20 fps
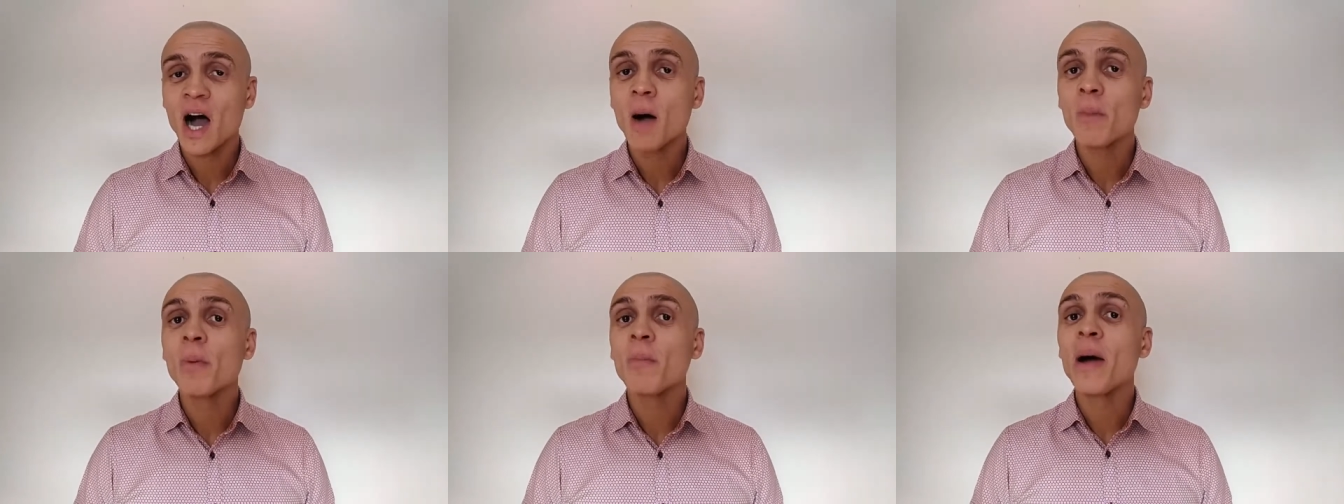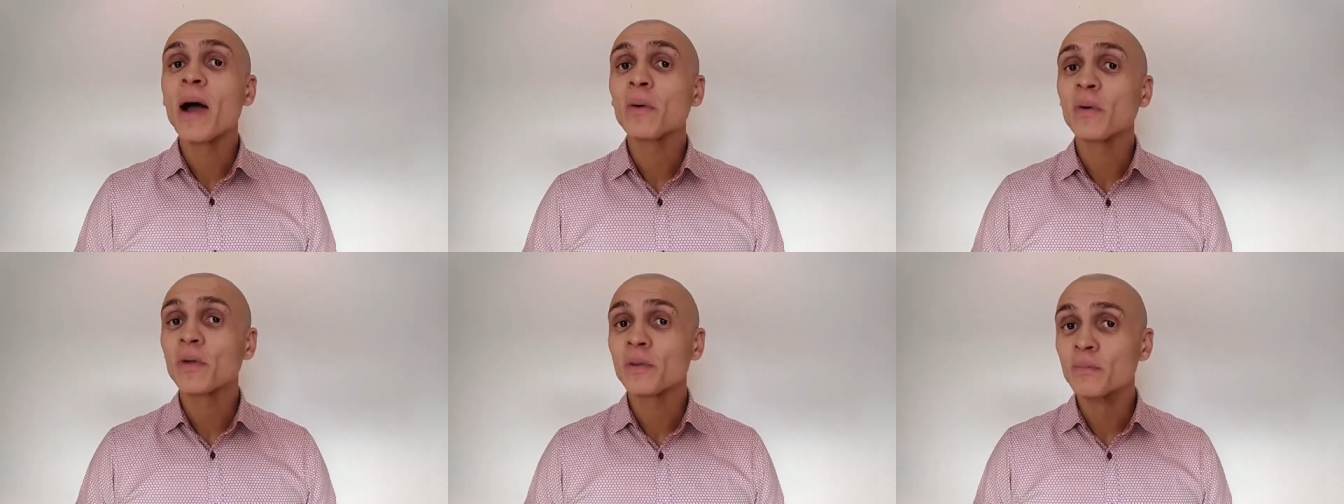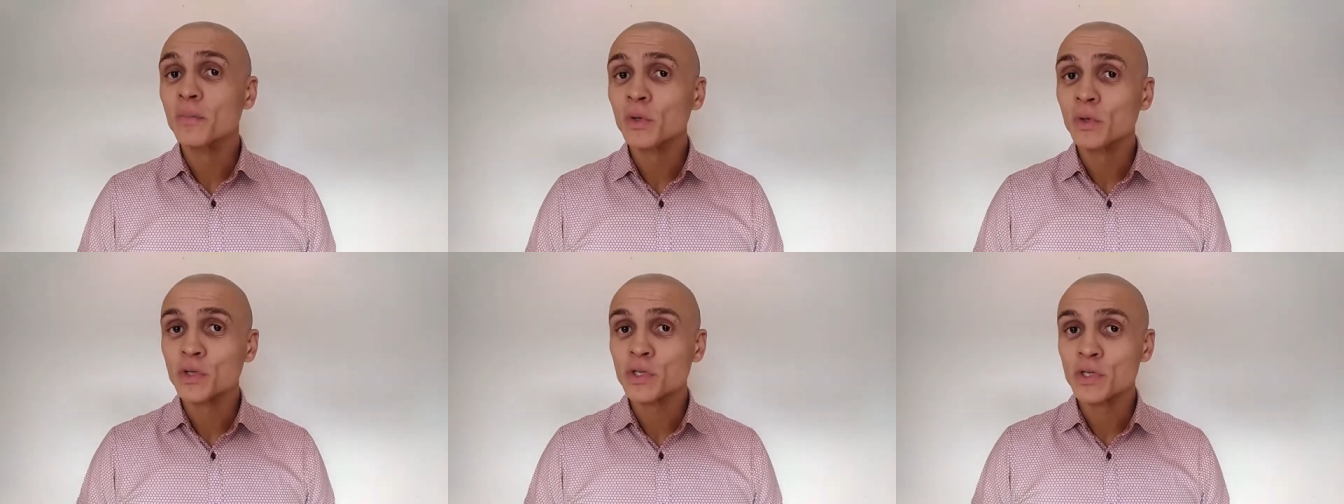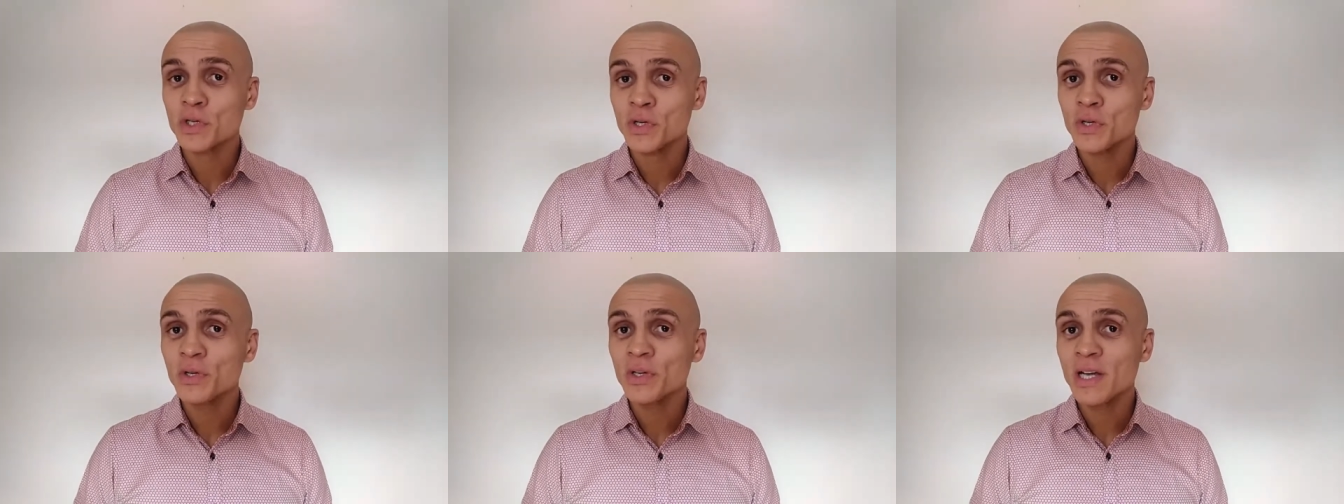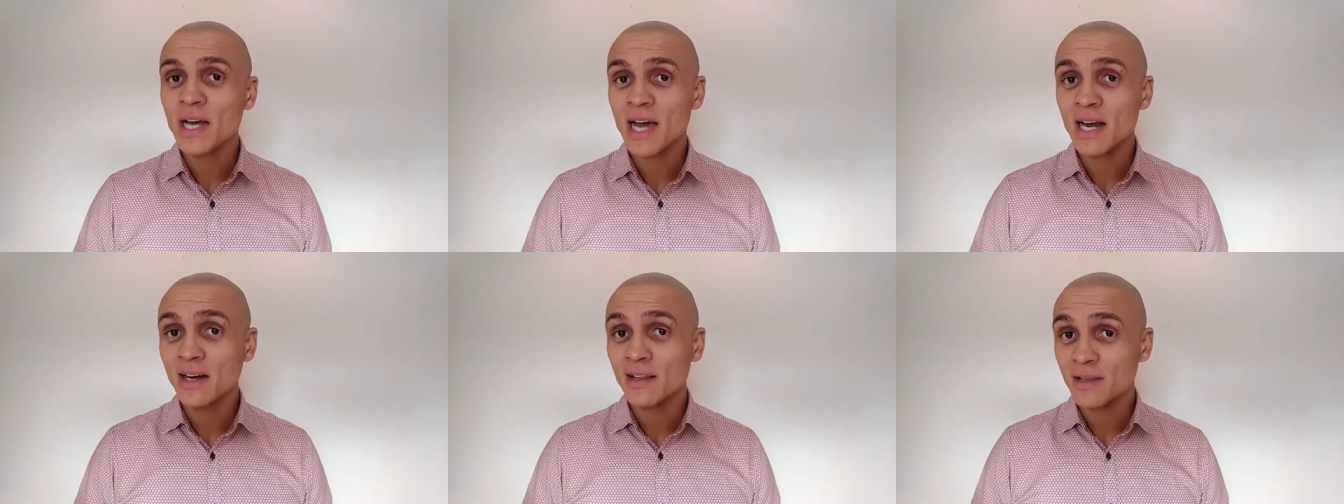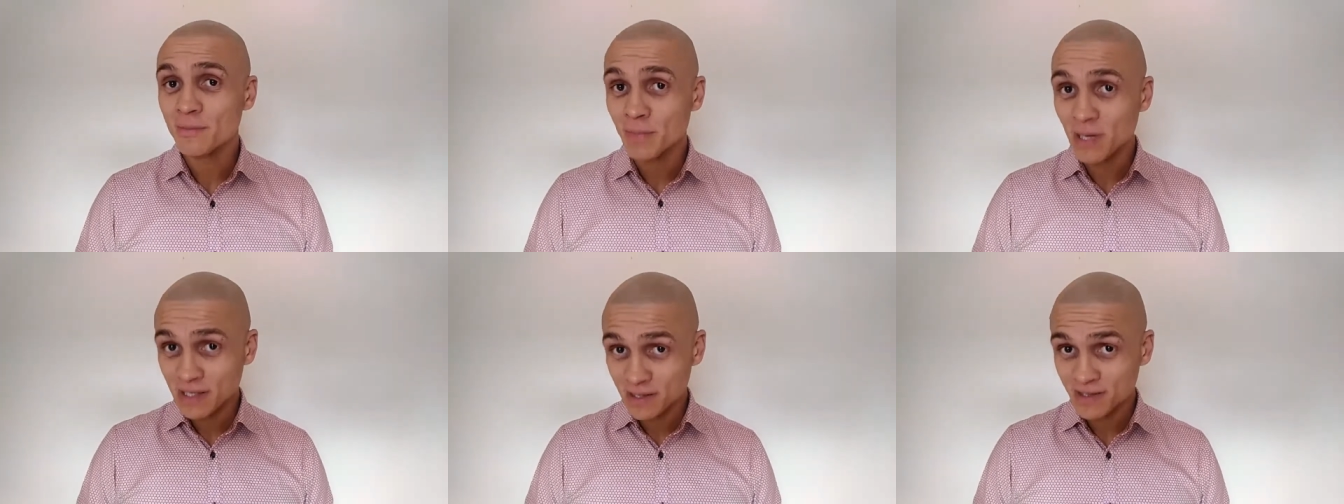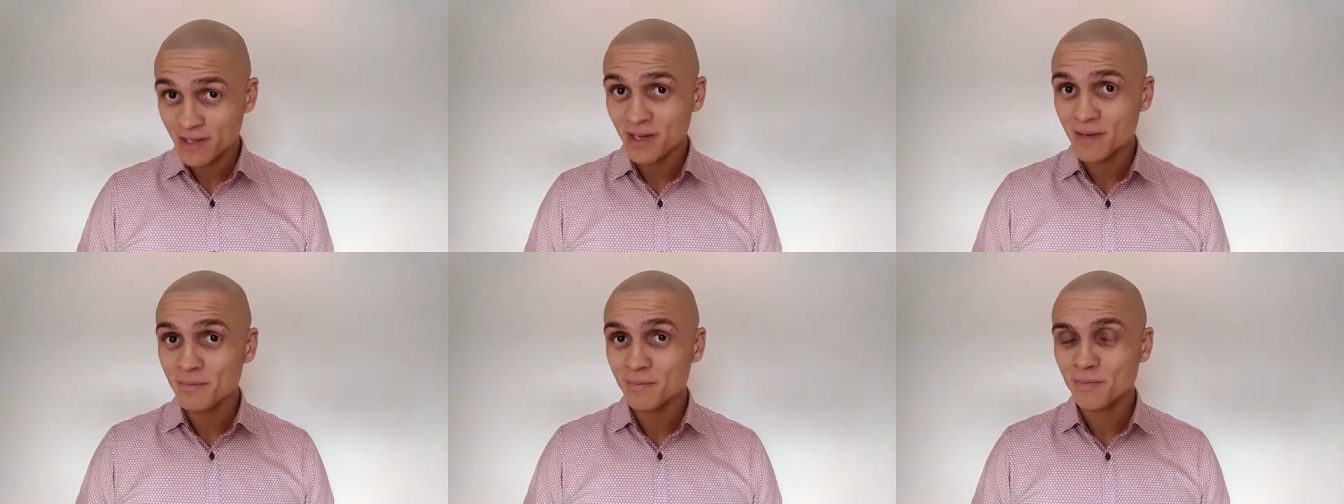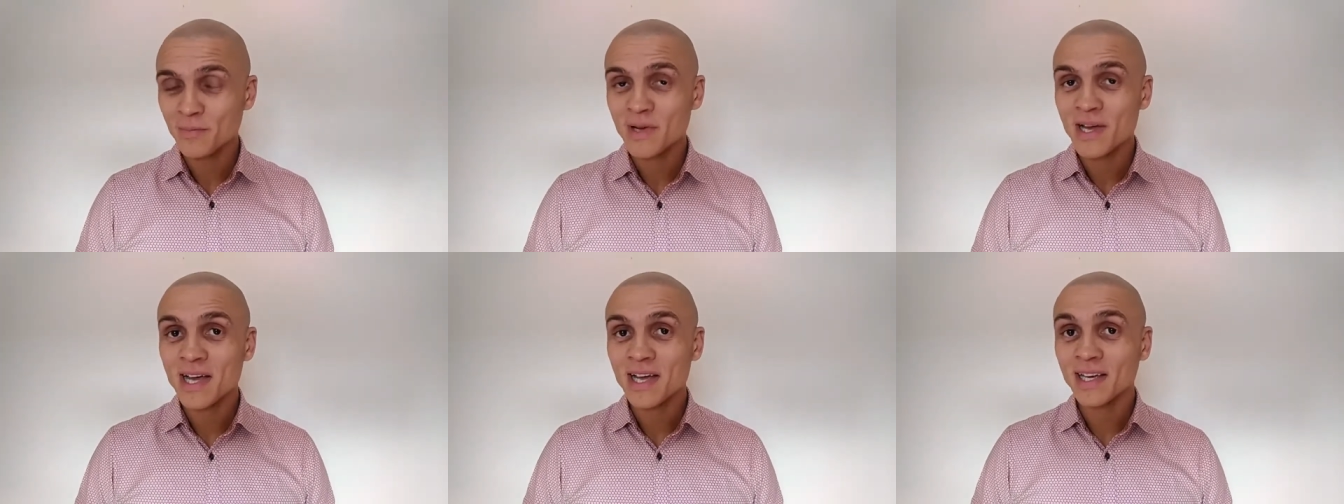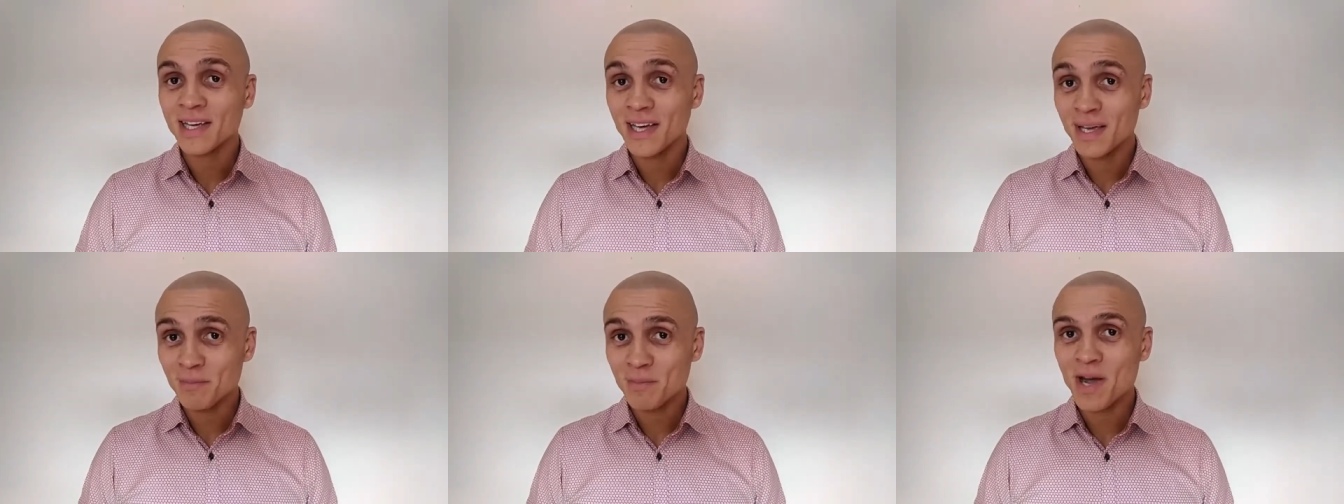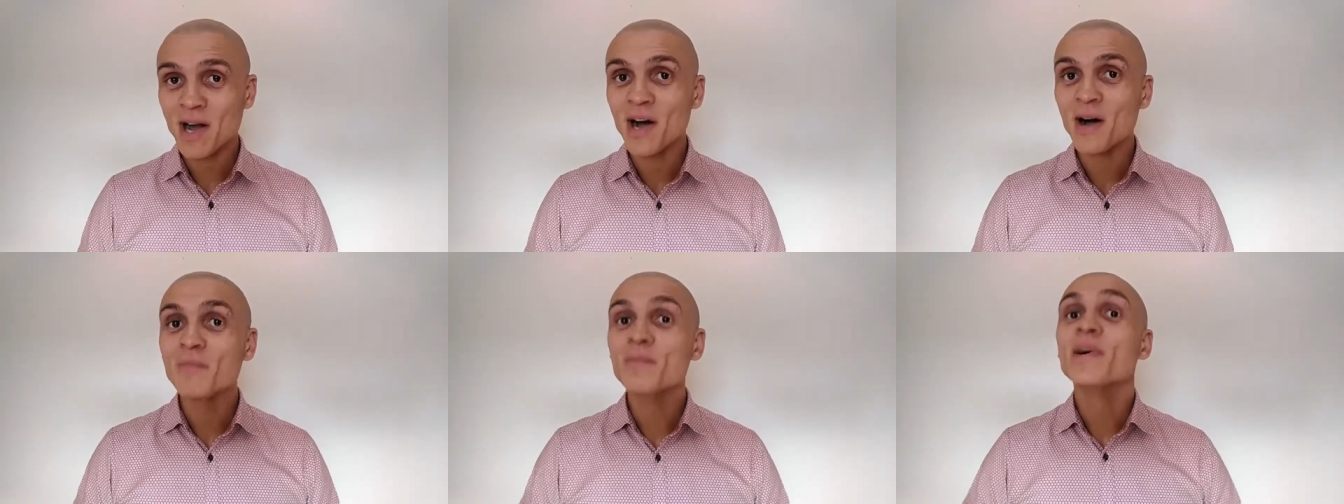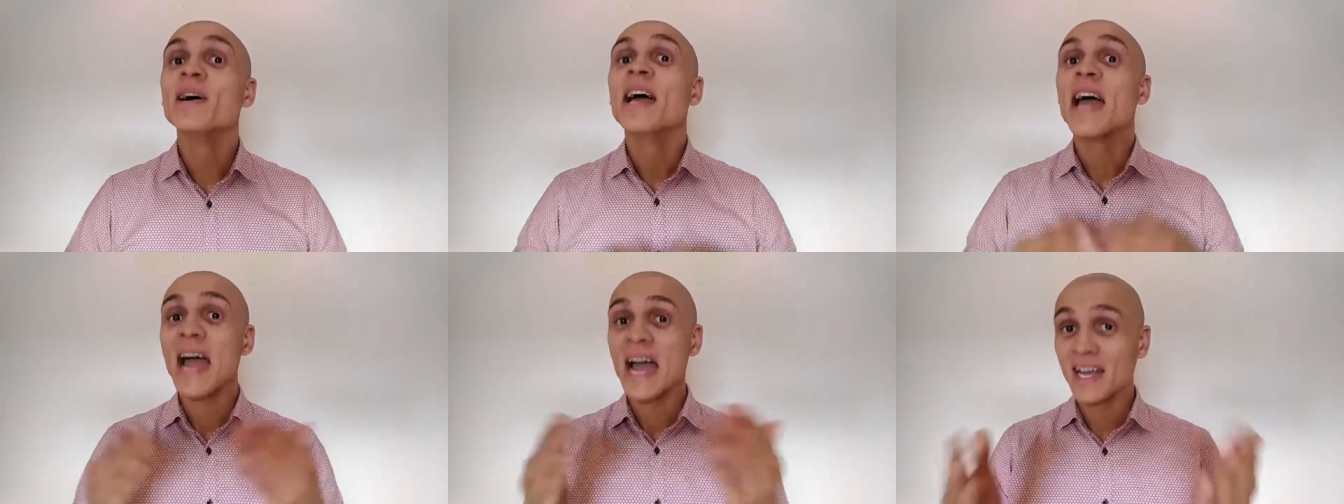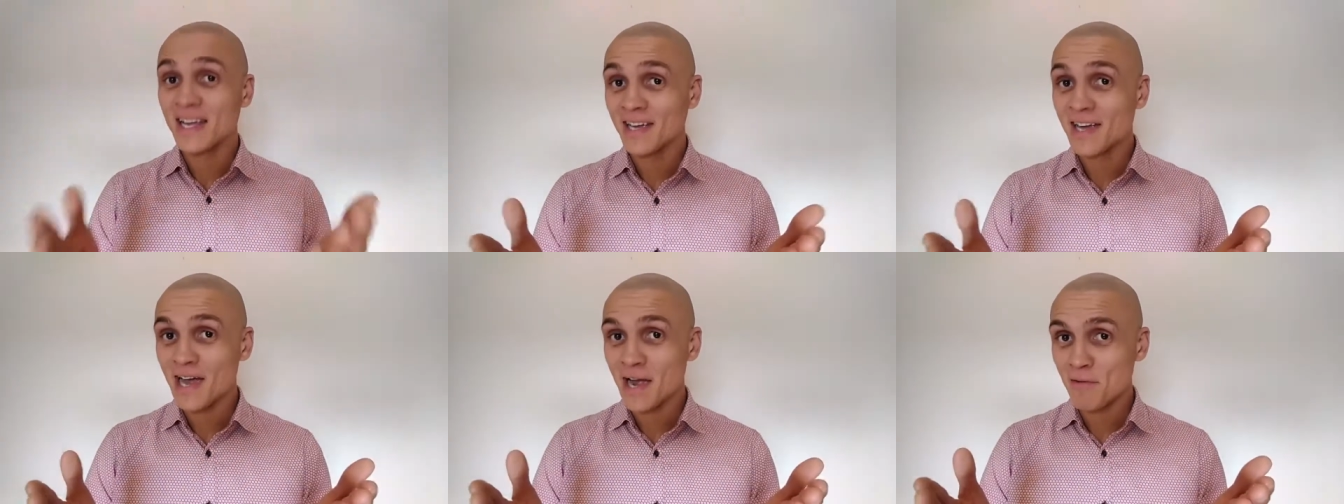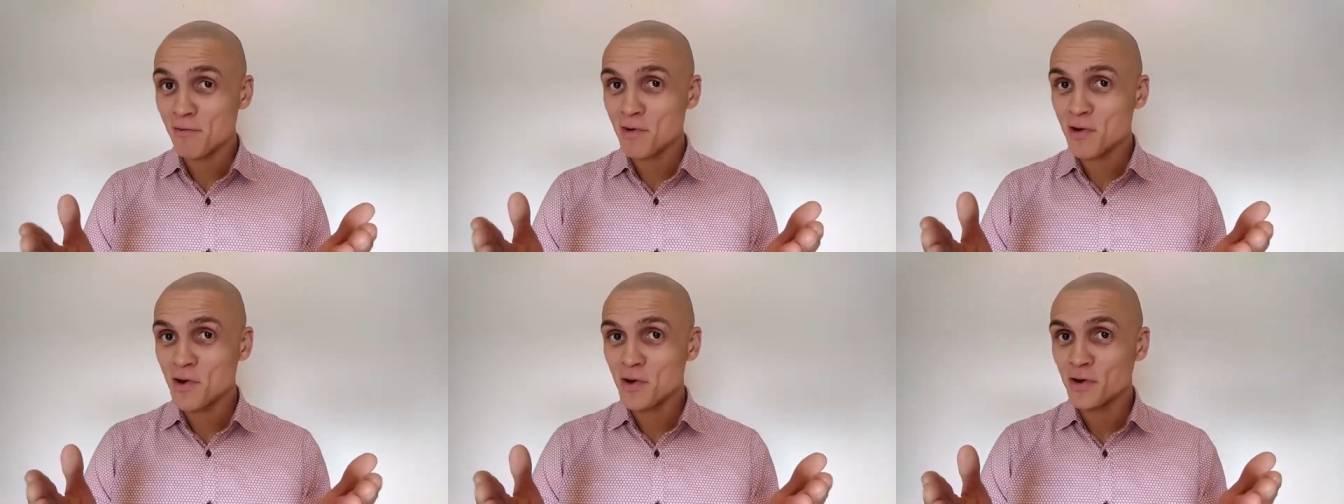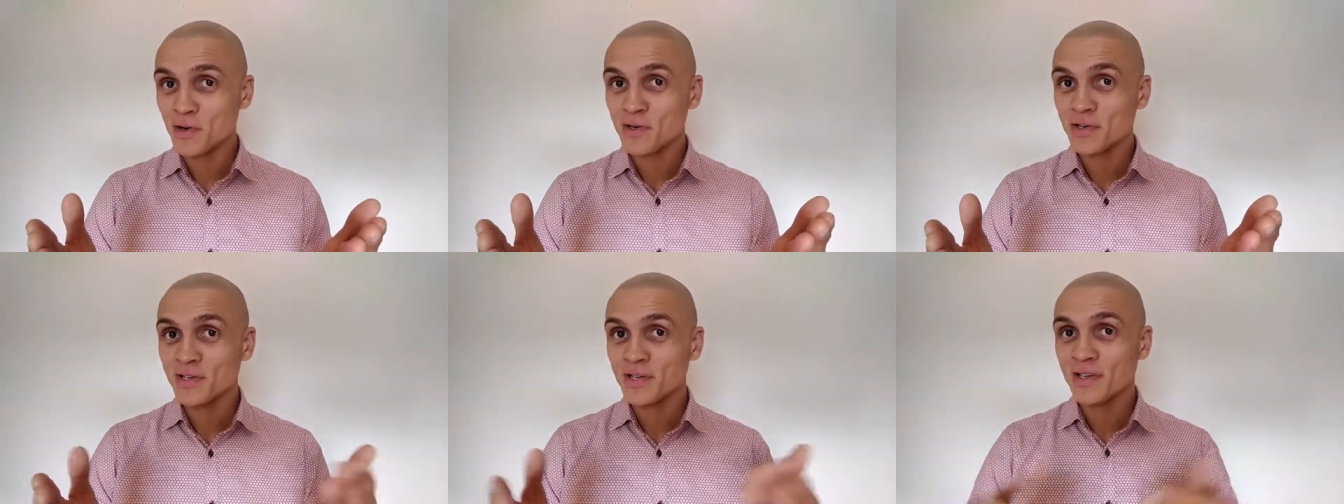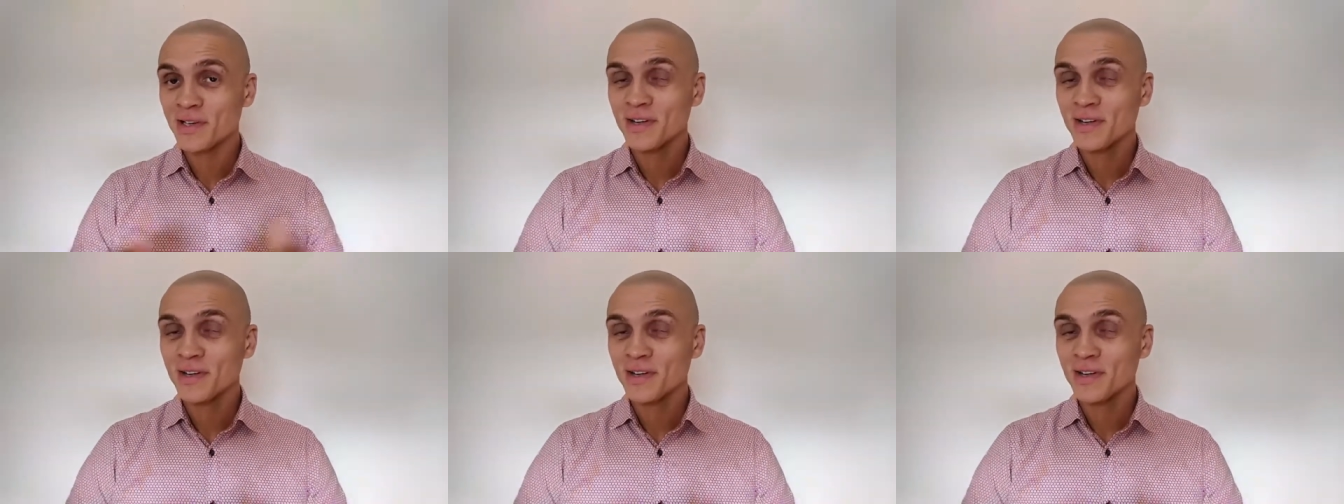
I'll be back with more soon. And in the meantime, keep calm and carry on.